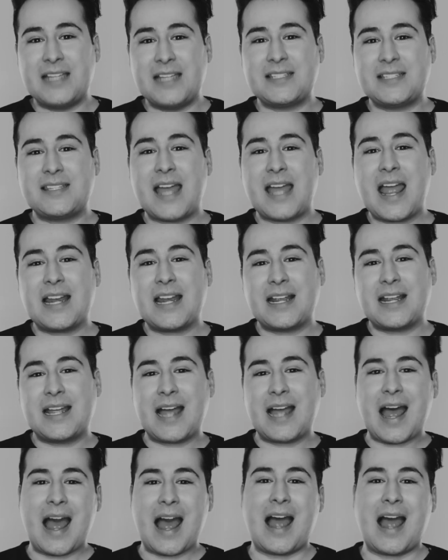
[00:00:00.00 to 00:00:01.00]
is that
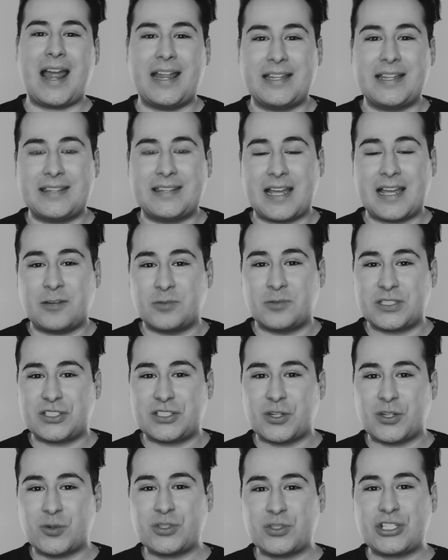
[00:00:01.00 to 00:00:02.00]
guy that was
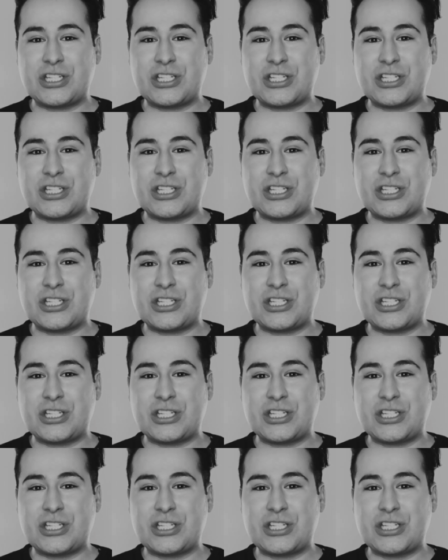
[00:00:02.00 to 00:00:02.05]
so